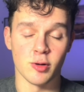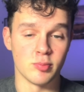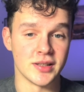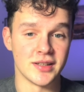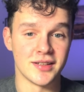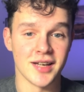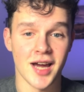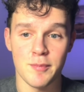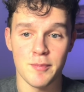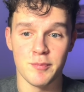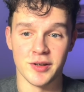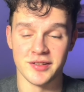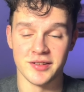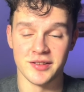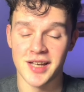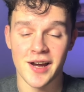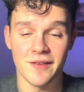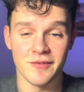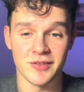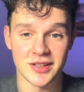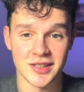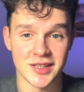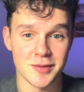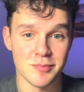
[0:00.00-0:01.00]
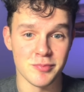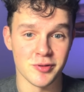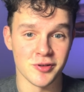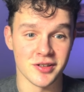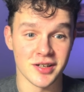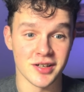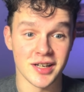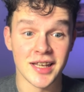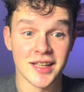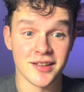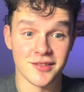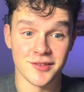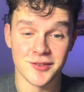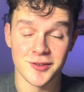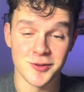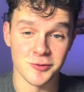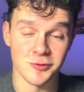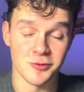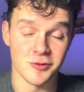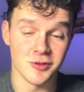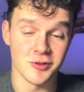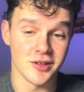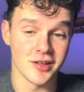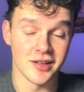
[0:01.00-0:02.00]
be diving deeper
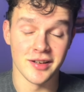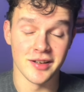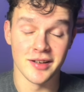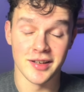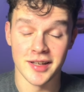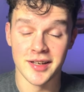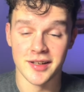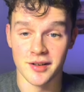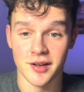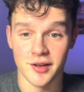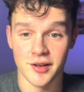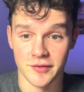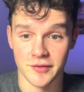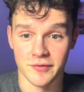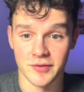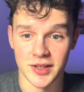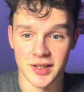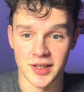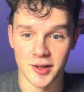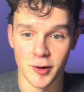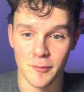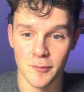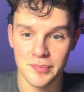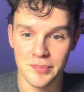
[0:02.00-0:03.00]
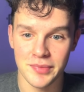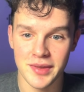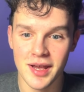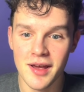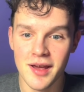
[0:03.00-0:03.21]
into in another video.